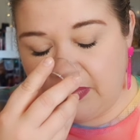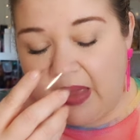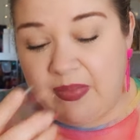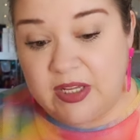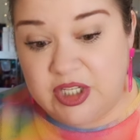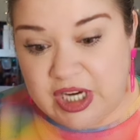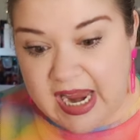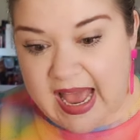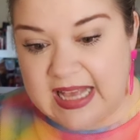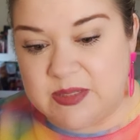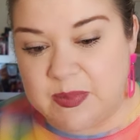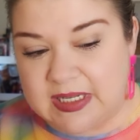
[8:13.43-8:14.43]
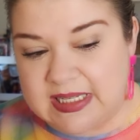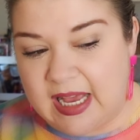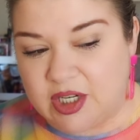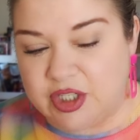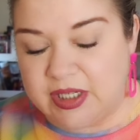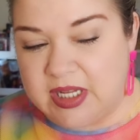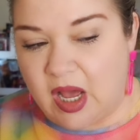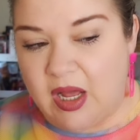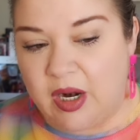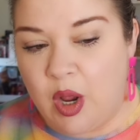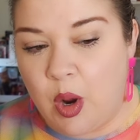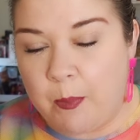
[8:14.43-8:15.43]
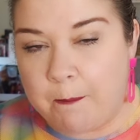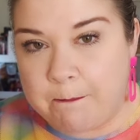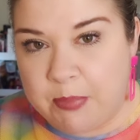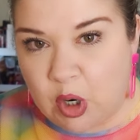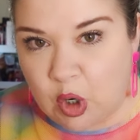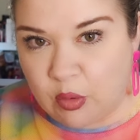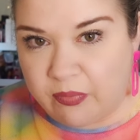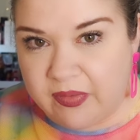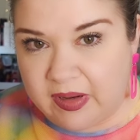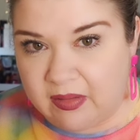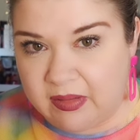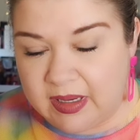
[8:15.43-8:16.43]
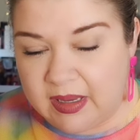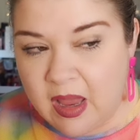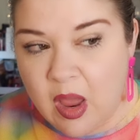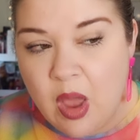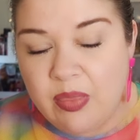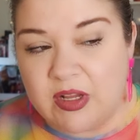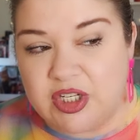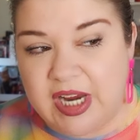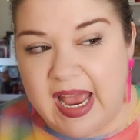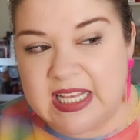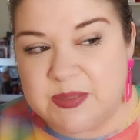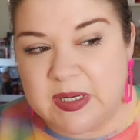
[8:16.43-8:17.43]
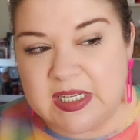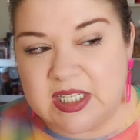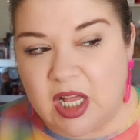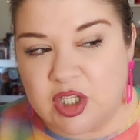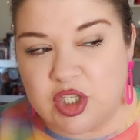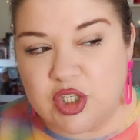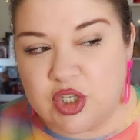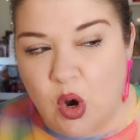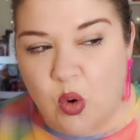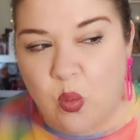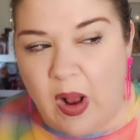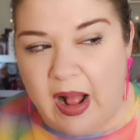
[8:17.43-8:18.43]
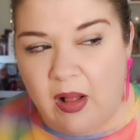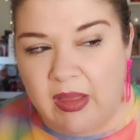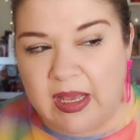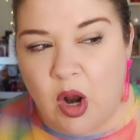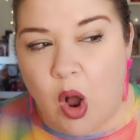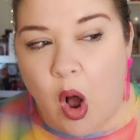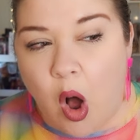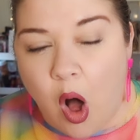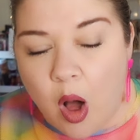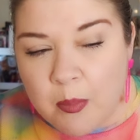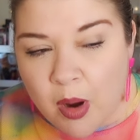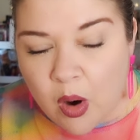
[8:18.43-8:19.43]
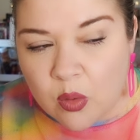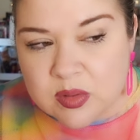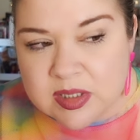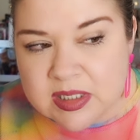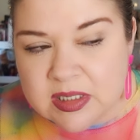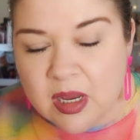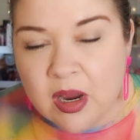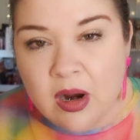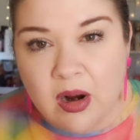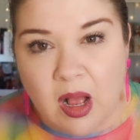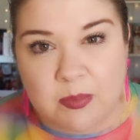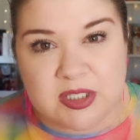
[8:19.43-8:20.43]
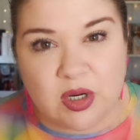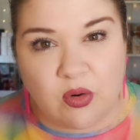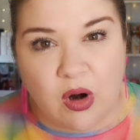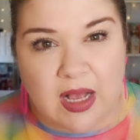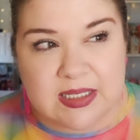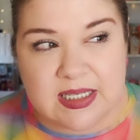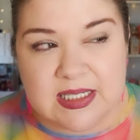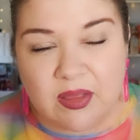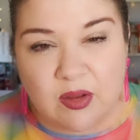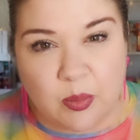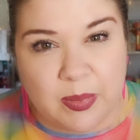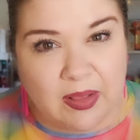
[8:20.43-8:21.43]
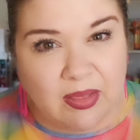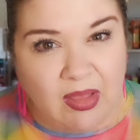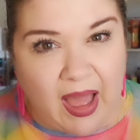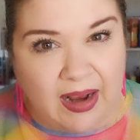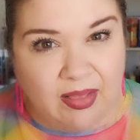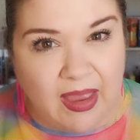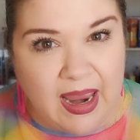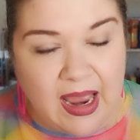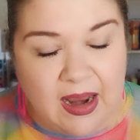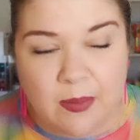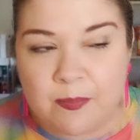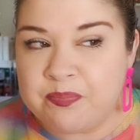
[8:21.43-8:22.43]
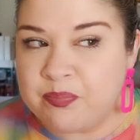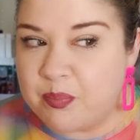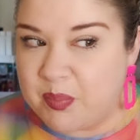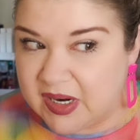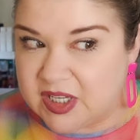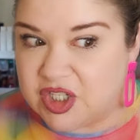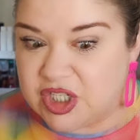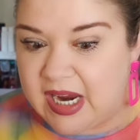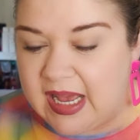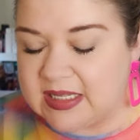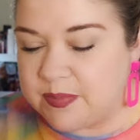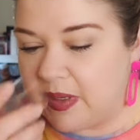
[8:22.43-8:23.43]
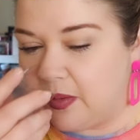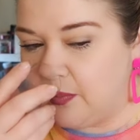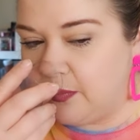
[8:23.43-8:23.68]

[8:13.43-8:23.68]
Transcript: And the jasmine is actually done perfectly. The jasmine is done so well, it almost comes across as a little bit lilac, but it's jasmine.